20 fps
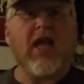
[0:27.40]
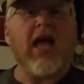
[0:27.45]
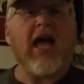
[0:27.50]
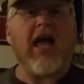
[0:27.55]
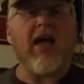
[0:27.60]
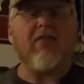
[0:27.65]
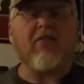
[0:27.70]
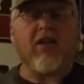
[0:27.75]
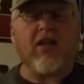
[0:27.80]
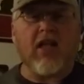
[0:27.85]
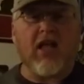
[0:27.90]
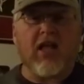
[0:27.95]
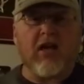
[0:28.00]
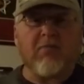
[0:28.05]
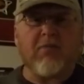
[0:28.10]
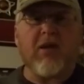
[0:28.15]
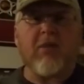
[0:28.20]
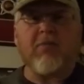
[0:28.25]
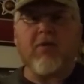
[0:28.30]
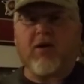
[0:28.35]
I have a lot
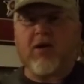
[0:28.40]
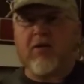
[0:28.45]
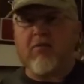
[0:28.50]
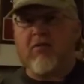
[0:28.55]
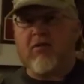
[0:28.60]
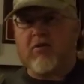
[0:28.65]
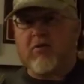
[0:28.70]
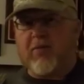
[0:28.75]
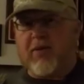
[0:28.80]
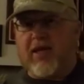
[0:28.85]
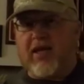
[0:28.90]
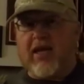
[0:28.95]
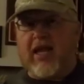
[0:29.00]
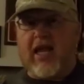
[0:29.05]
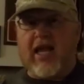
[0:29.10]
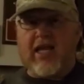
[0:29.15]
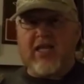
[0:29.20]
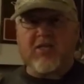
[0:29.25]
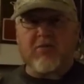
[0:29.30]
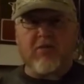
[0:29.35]
of people come up to me and
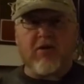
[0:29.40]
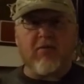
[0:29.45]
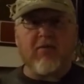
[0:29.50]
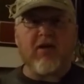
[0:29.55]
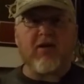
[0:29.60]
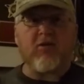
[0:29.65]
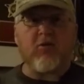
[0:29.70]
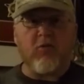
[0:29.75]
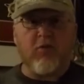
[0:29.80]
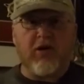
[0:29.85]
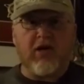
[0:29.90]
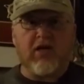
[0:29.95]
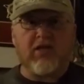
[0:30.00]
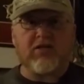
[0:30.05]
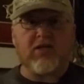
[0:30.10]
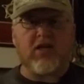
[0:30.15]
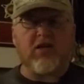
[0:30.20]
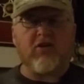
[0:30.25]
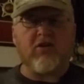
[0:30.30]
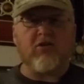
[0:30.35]
ask me about the
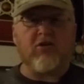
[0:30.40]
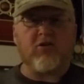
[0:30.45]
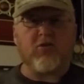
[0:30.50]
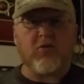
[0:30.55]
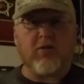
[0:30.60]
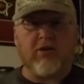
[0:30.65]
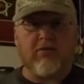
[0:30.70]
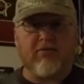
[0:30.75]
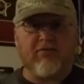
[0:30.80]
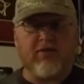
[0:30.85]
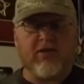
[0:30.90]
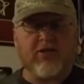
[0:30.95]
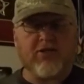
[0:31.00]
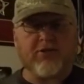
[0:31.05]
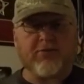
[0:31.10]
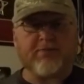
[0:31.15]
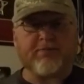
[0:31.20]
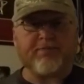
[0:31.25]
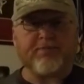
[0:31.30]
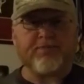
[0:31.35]
rigs I use when I'm
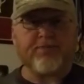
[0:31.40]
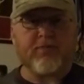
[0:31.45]
fishing.